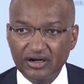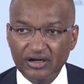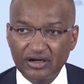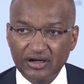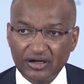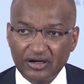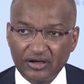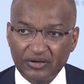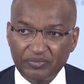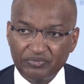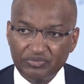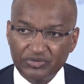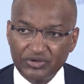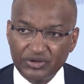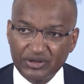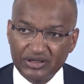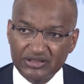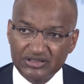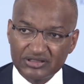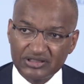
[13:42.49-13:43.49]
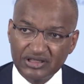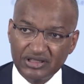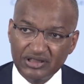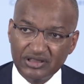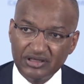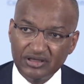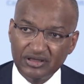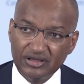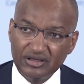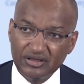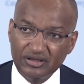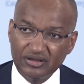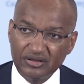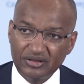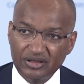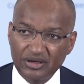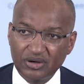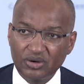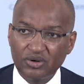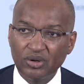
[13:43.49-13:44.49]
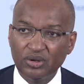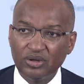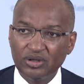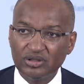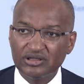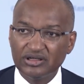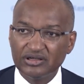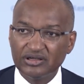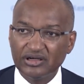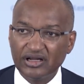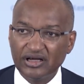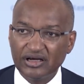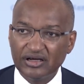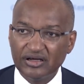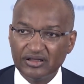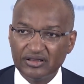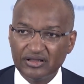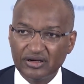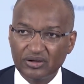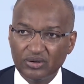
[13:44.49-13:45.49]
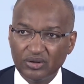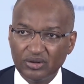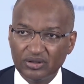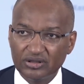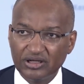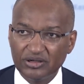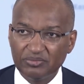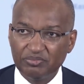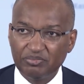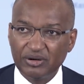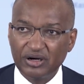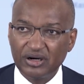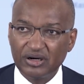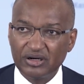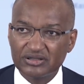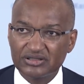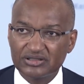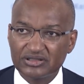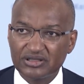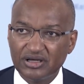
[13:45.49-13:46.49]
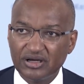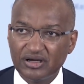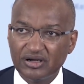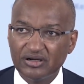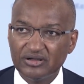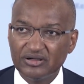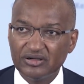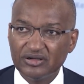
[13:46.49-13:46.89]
you can see the golden line, the golden bars there,